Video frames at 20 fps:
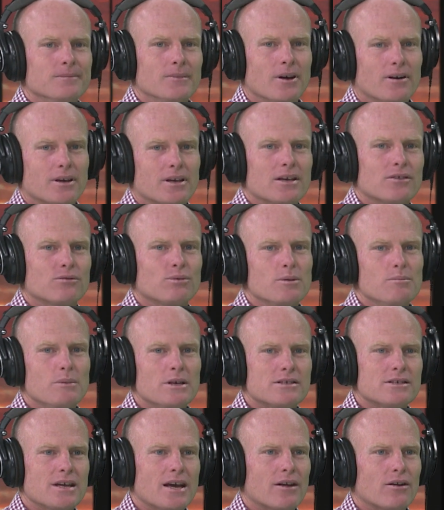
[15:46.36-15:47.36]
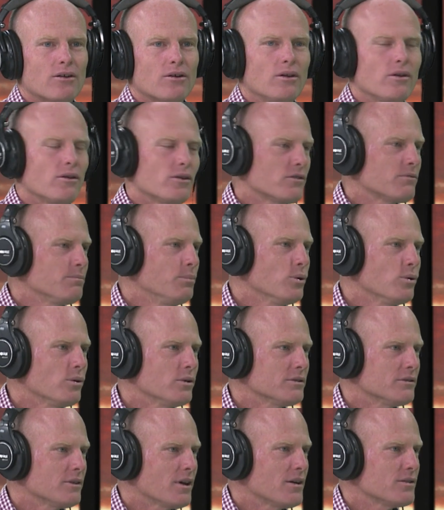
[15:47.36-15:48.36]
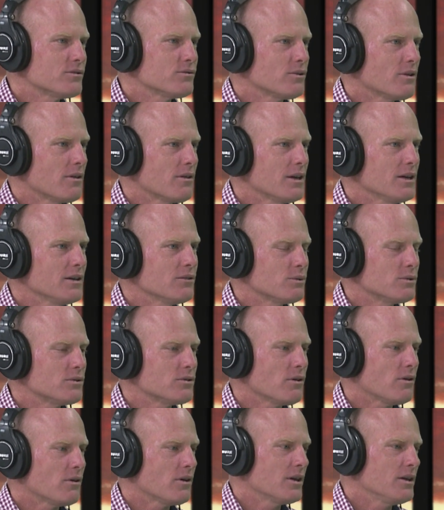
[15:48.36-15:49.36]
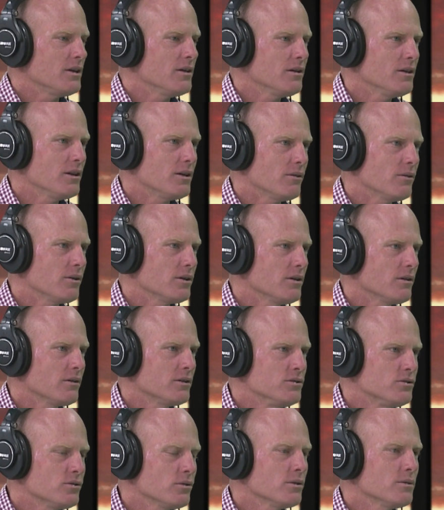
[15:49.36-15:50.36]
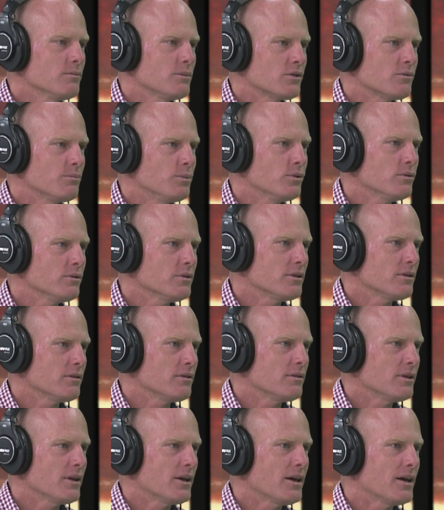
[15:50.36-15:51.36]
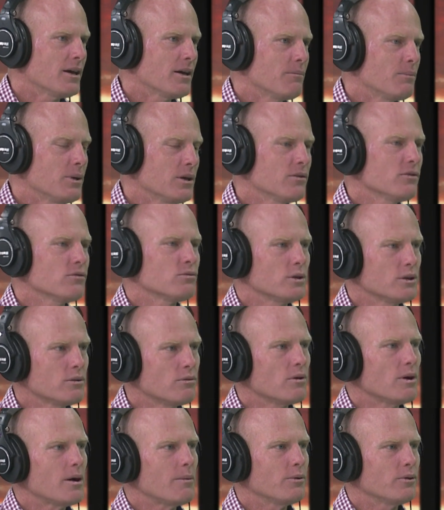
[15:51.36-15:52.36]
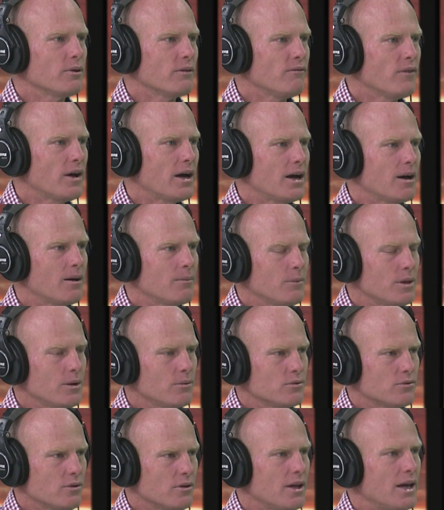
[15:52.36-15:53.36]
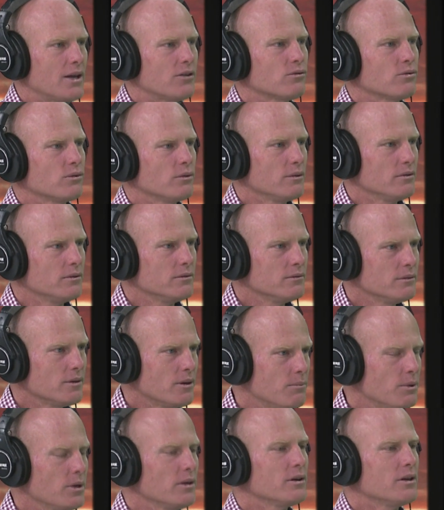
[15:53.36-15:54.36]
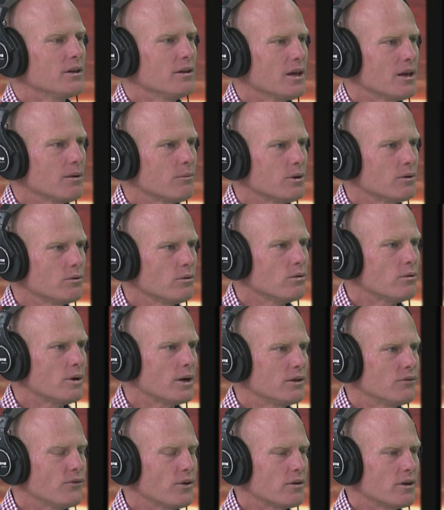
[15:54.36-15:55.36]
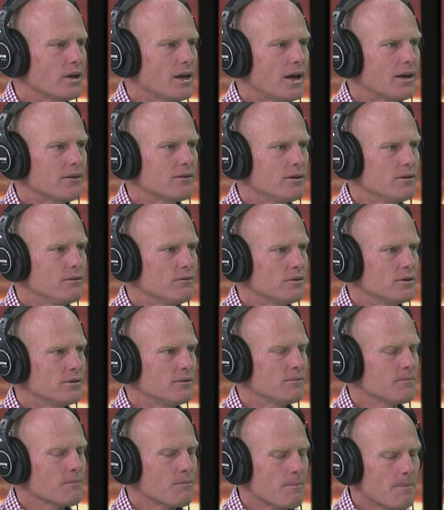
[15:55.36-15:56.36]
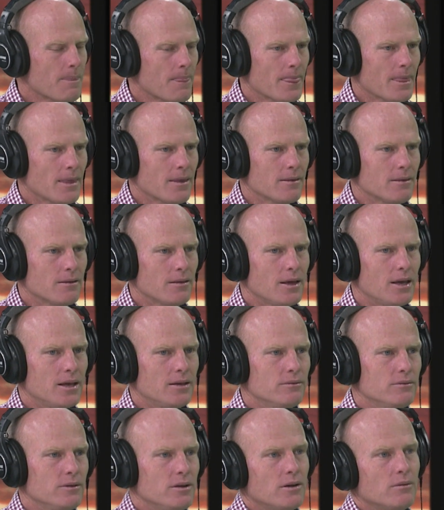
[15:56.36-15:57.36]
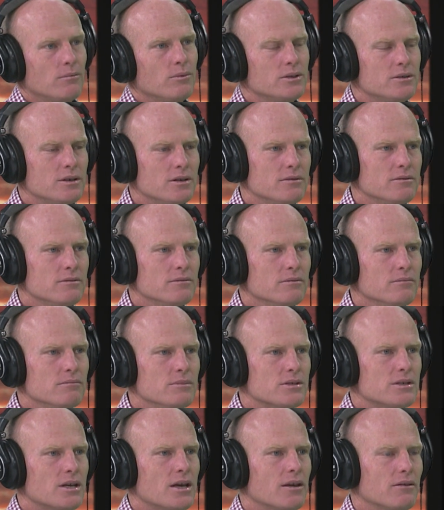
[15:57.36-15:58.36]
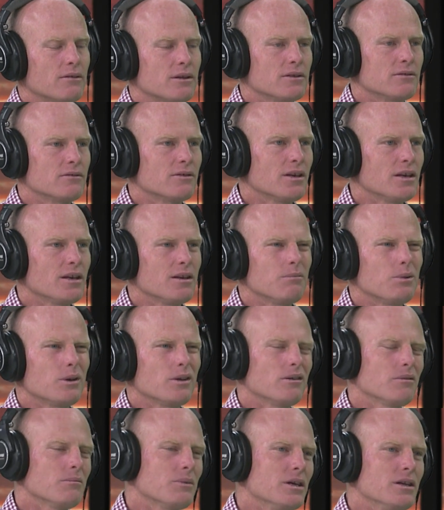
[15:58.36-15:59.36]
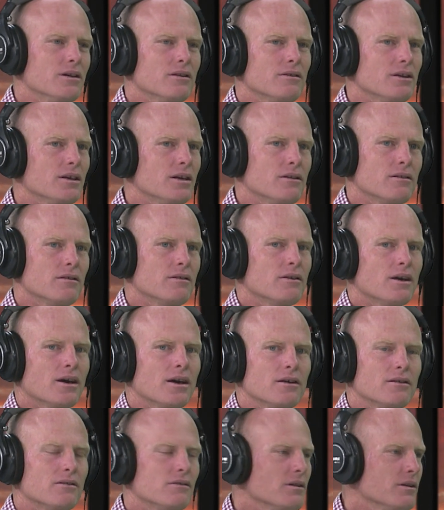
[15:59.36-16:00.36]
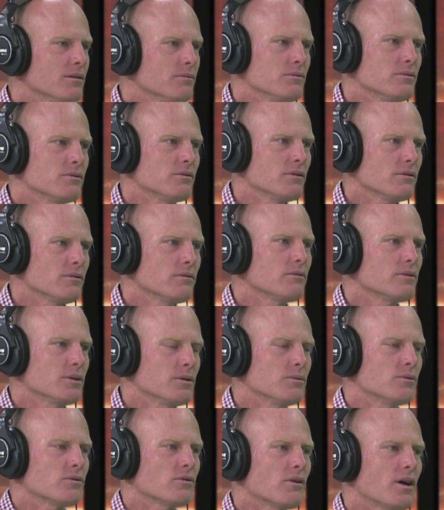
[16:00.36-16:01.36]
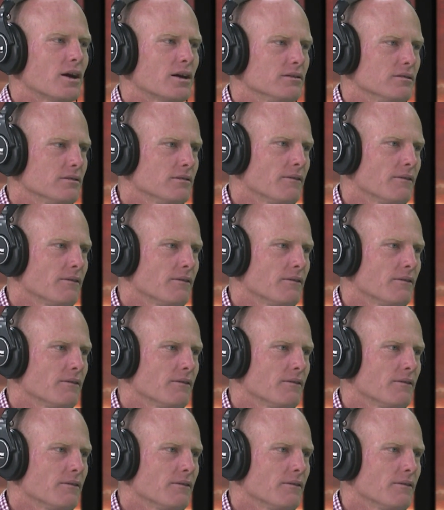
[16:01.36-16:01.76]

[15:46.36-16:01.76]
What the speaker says: I guess we missed out on a lot of sport and those sort of things, which I enjoyed my sport, and because we grew up on the farm, there was a natural ability there. We were always very active, and we did miss out things there. But I mean, at the end of the day, it was great.